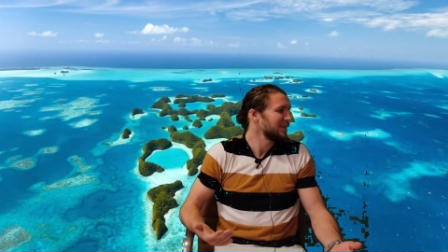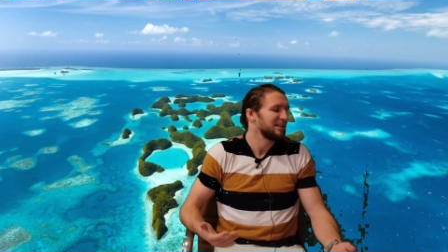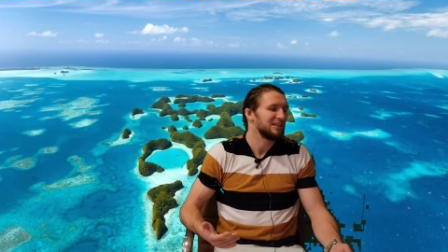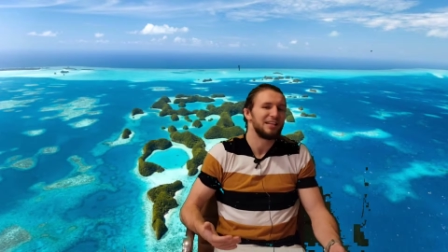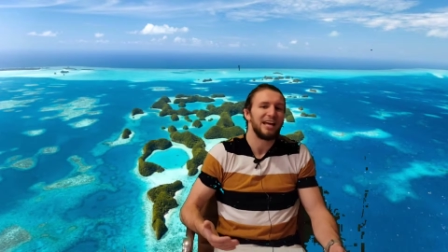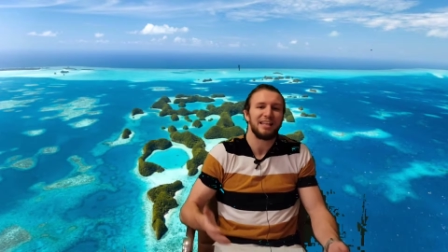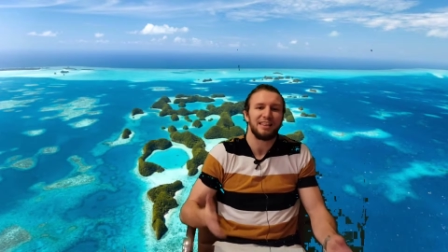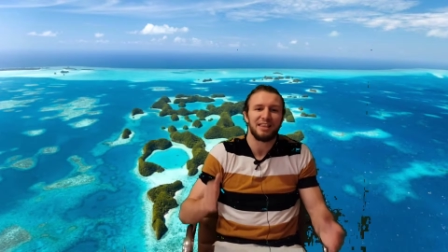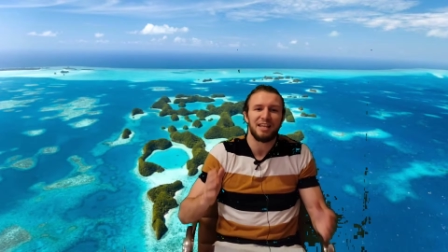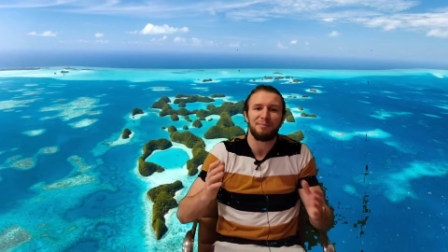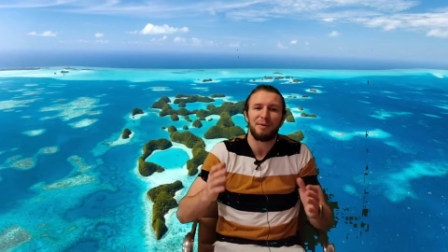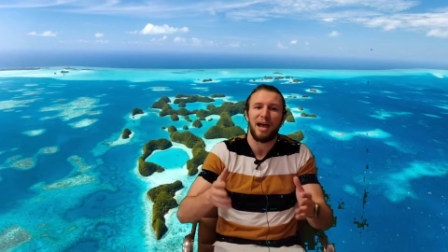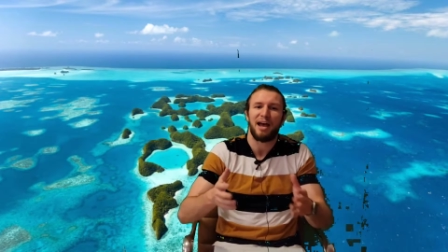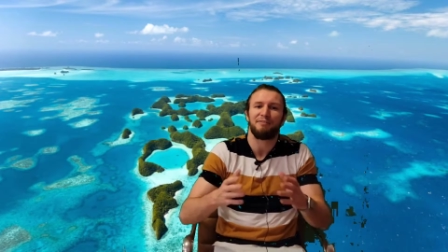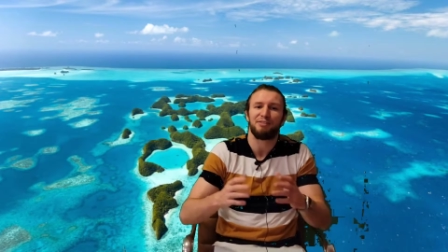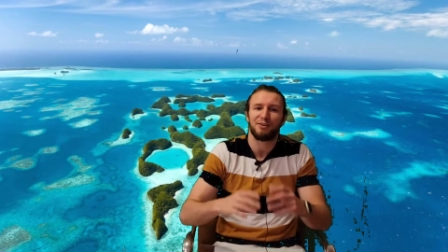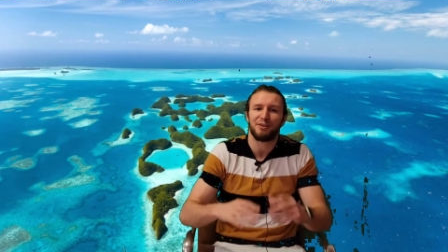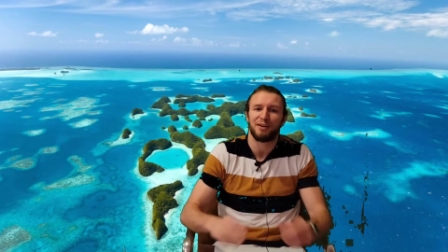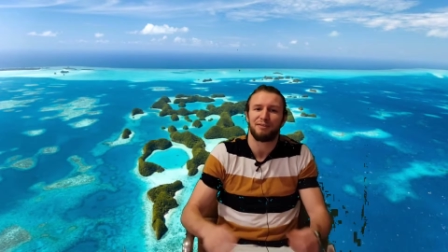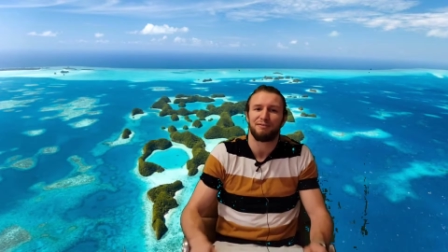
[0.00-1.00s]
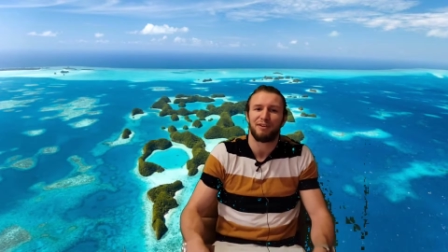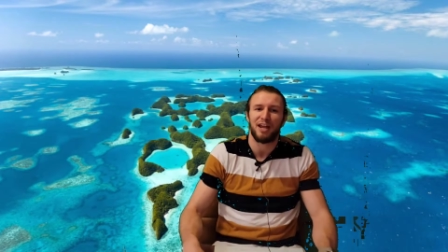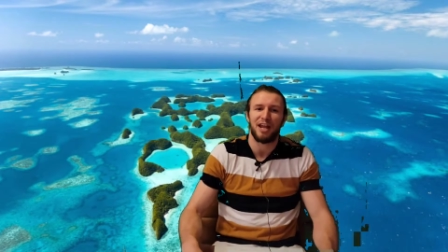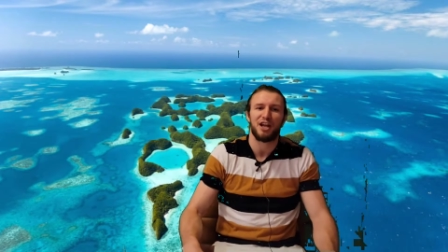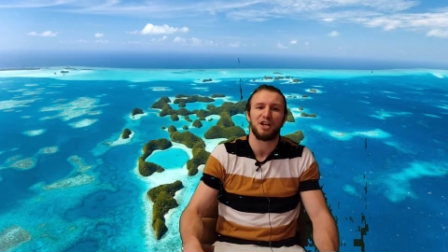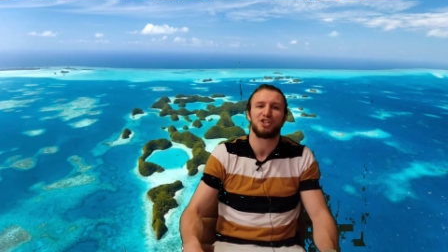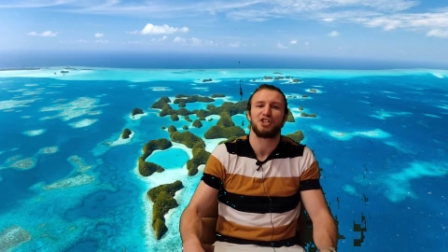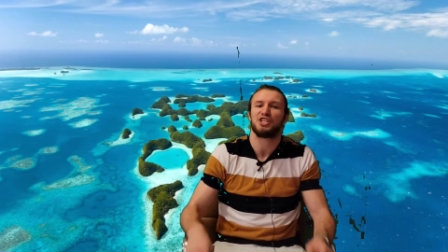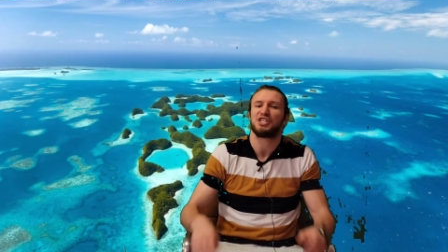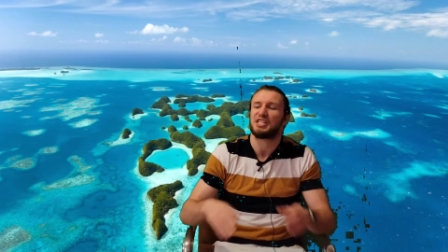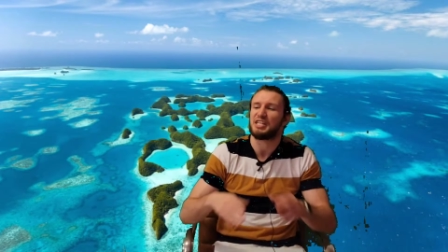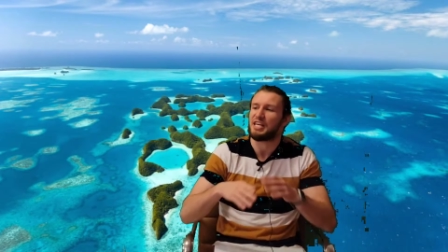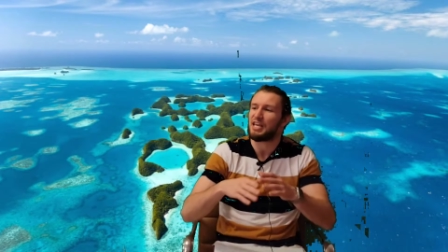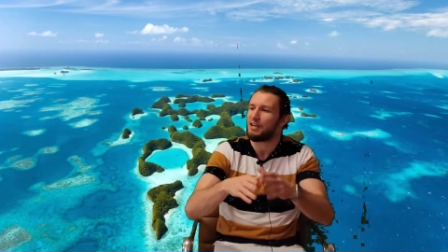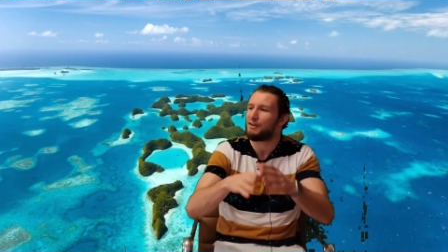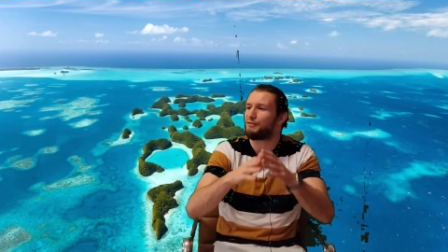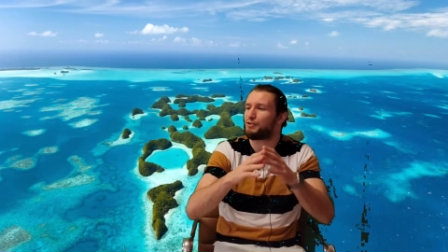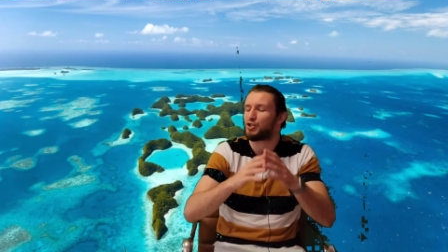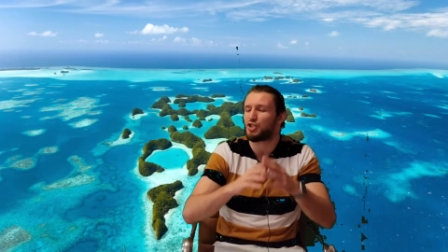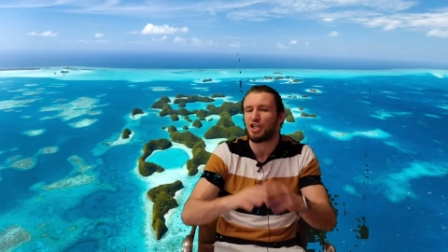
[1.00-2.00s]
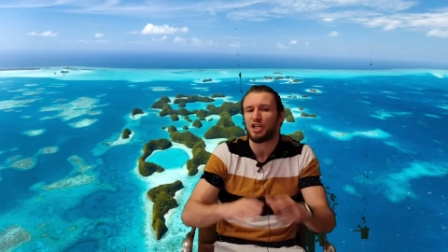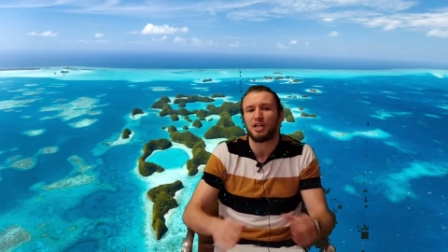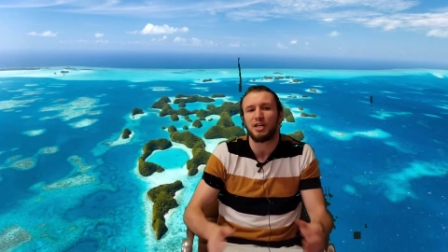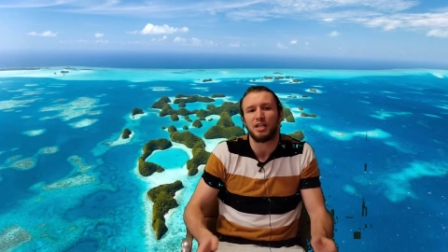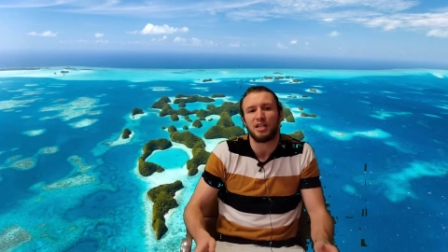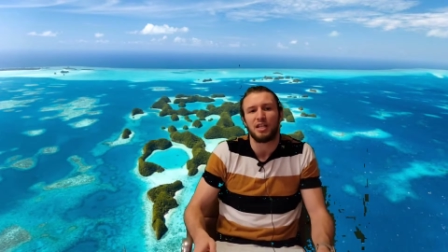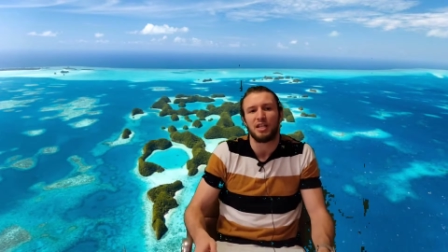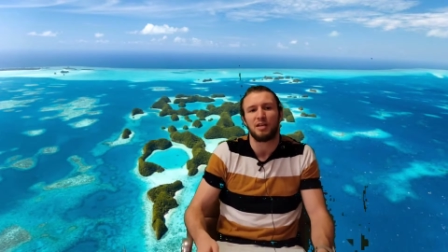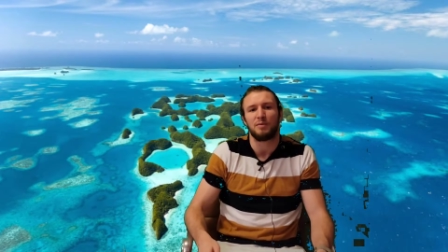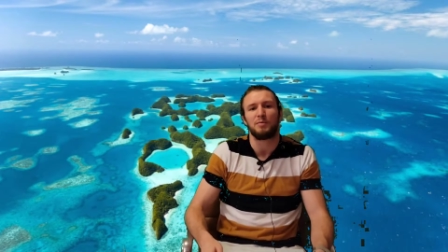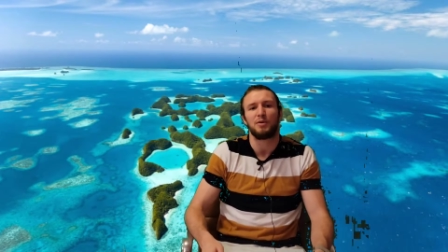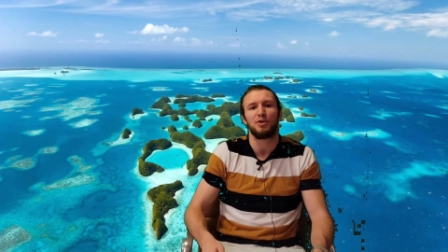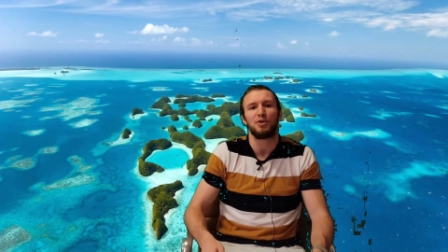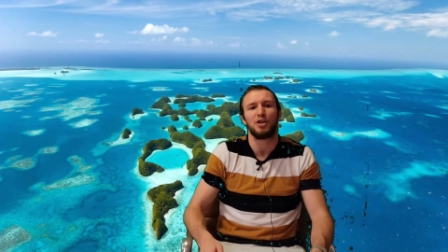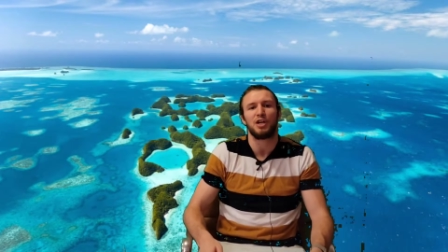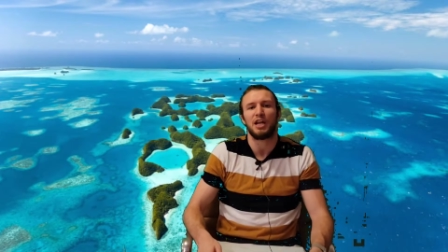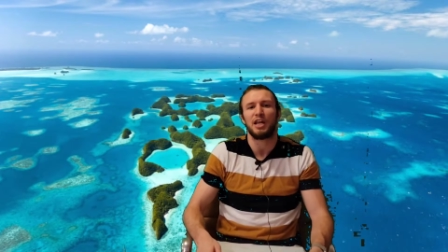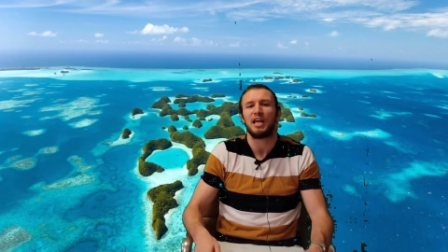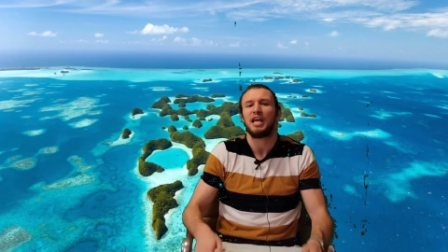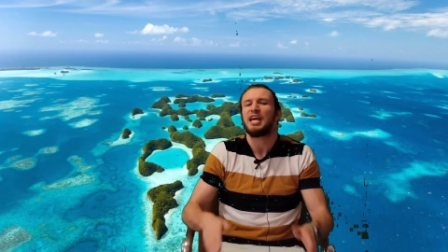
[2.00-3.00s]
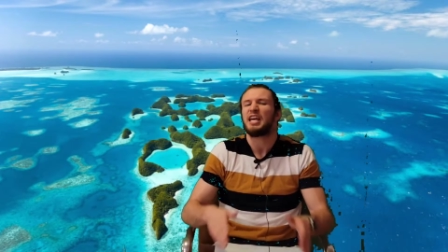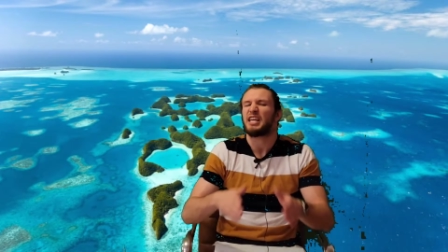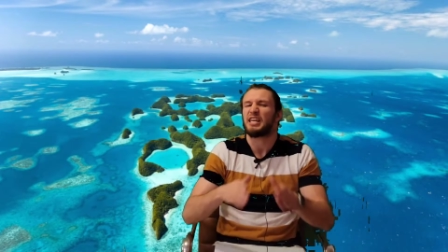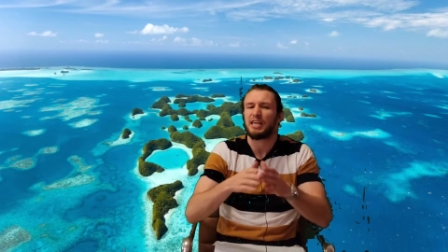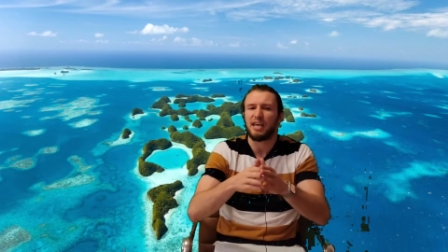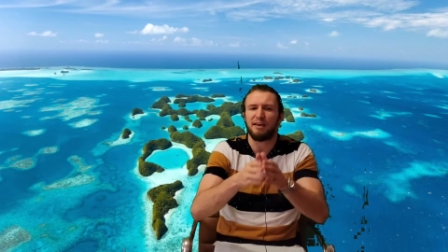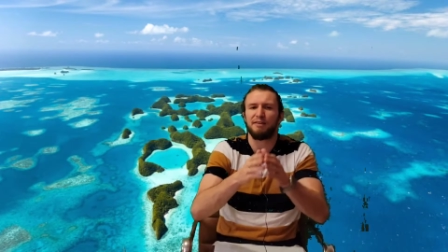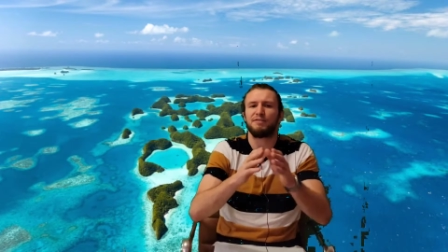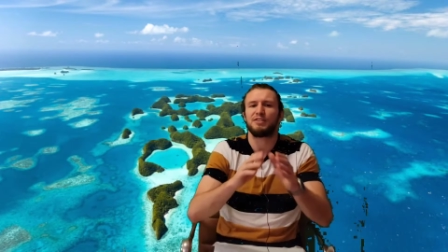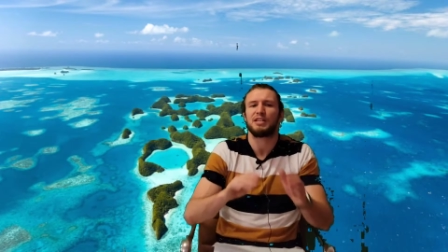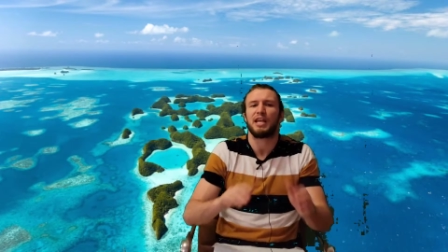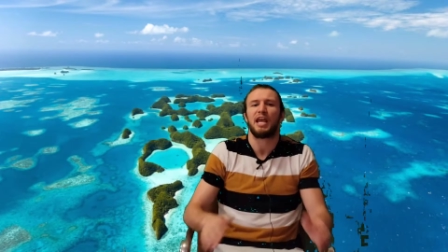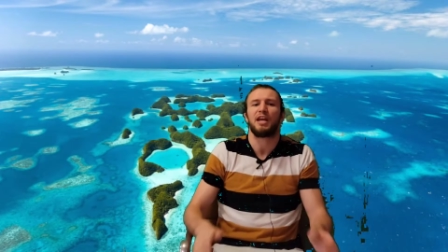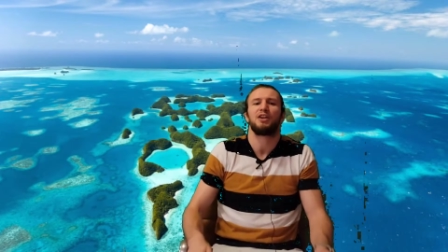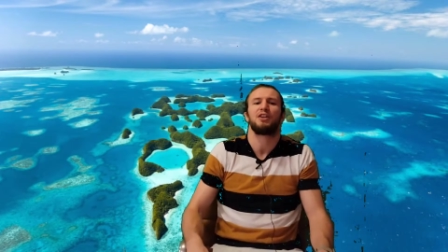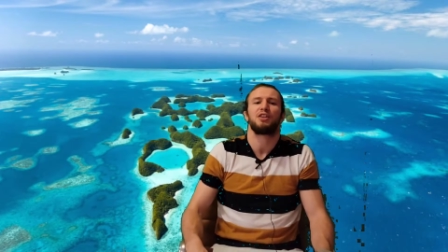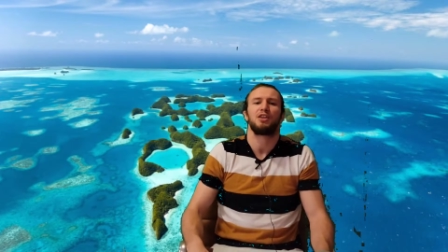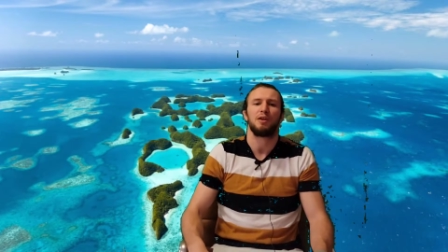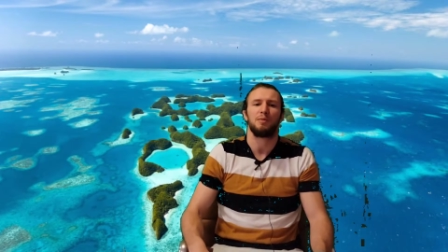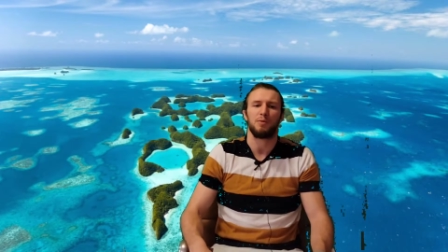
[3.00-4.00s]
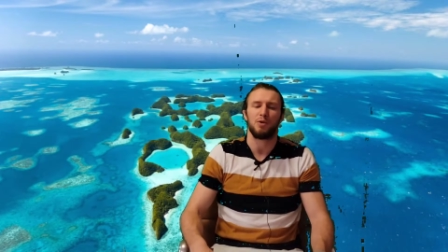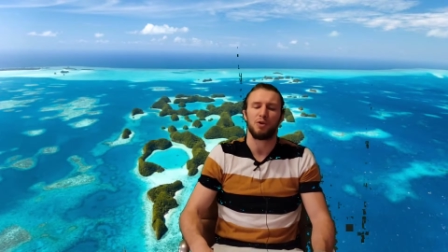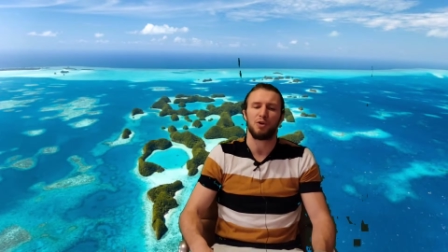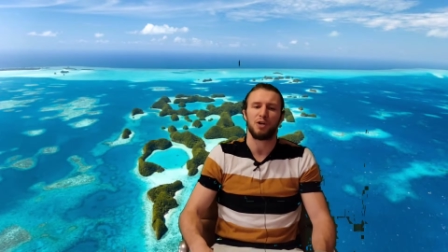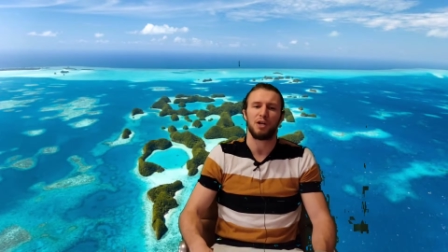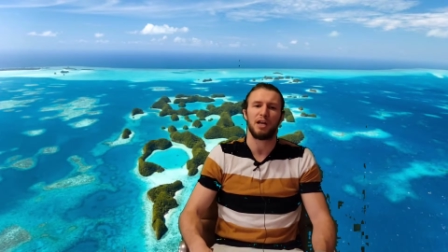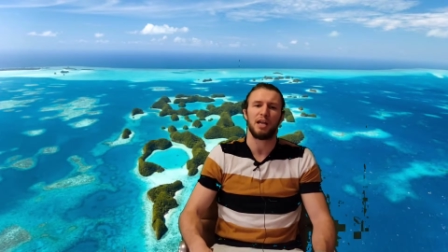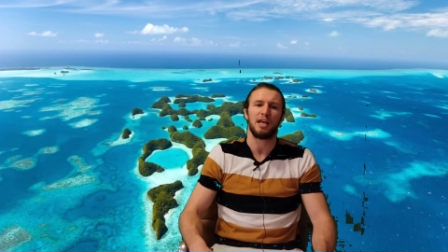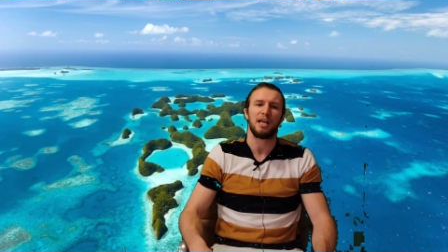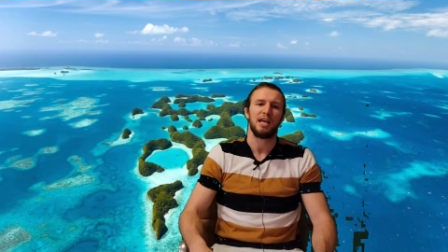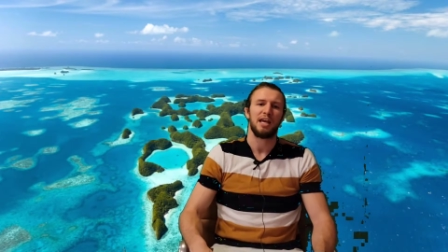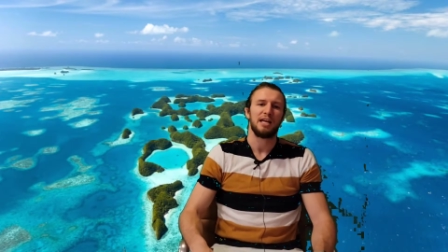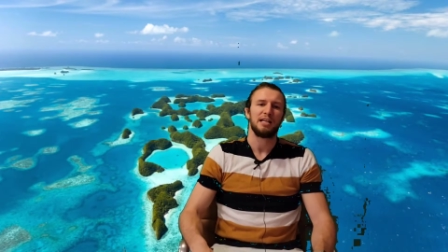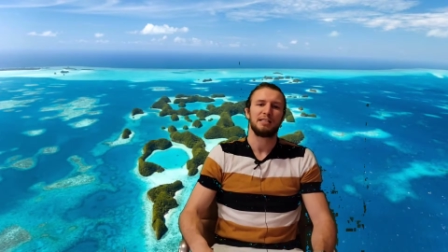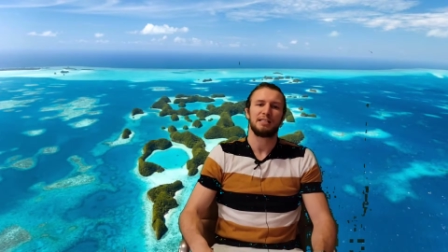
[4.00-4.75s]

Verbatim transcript: Let them have their advantages. Give Genie the immunity, give Xander the immunity.